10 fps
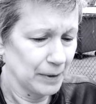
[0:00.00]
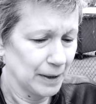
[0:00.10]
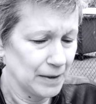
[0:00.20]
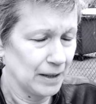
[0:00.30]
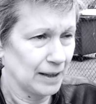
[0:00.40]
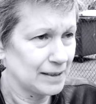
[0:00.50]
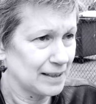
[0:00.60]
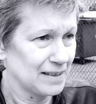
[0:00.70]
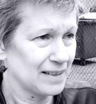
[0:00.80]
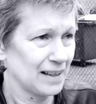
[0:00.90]
In the
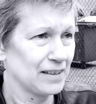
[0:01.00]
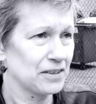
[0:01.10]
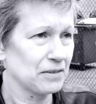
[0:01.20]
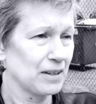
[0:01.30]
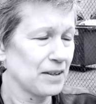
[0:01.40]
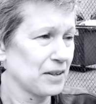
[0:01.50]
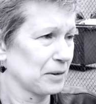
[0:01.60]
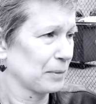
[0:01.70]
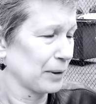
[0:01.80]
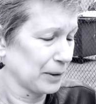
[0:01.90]
19th century,
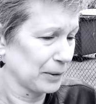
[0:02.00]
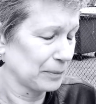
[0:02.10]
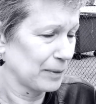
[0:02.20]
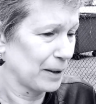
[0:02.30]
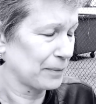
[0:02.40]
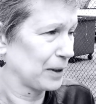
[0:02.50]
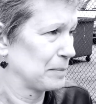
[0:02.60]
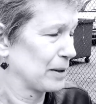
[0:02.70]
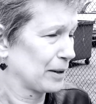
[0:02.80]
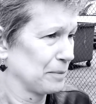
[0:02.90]
there were African
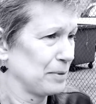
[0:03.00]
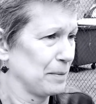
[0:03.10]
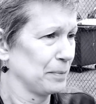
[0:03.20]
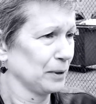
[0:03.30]
American people